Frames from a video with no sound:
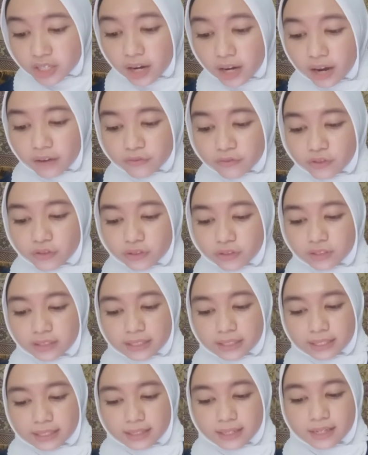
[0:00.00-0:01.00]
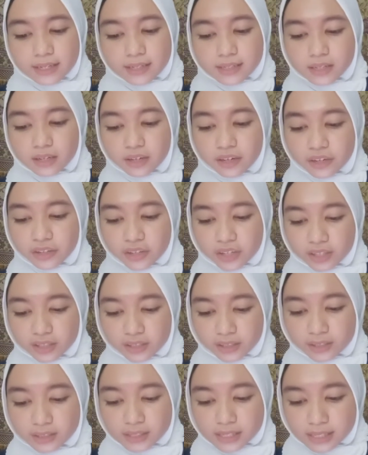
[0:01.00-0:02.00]
have to lead his
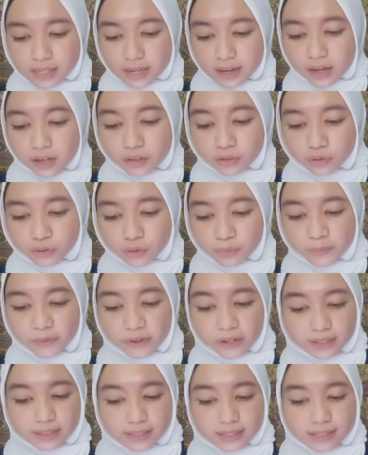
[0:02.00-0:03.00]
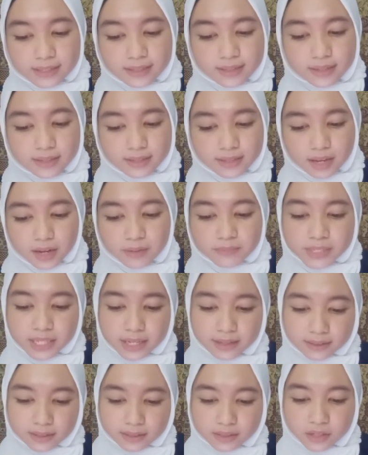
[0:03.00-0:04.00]
learners to practice the same
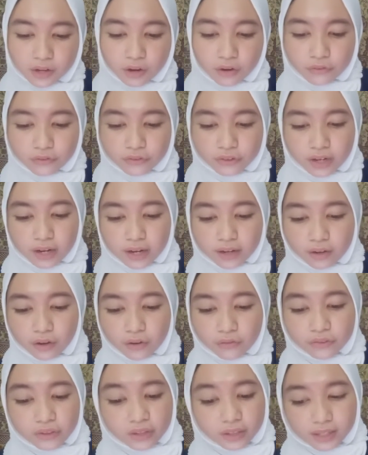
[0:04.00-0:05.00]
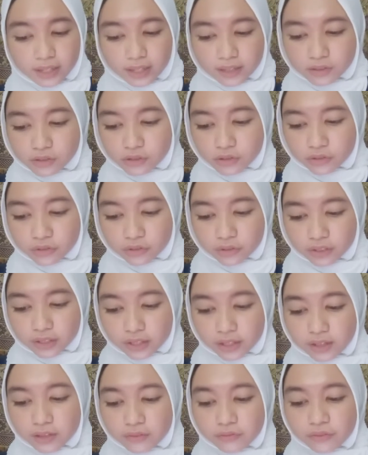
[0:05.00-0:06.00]
sentence over and over again to
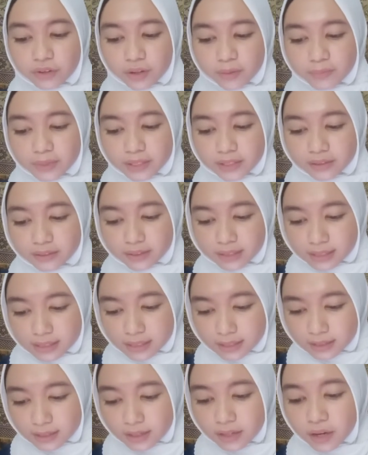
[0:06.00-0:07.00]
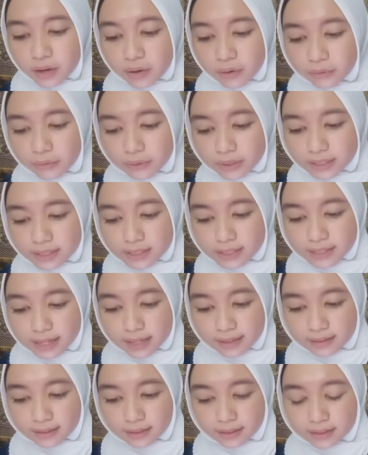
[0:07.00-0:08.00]
gain familiarity with the
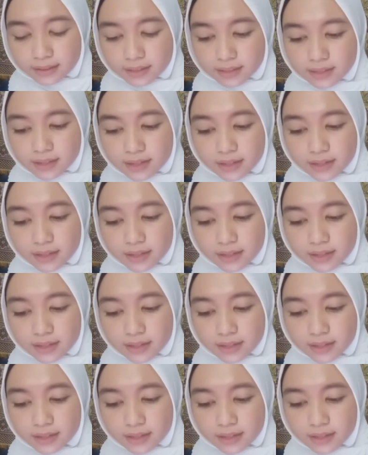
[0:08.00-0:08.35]
sentence.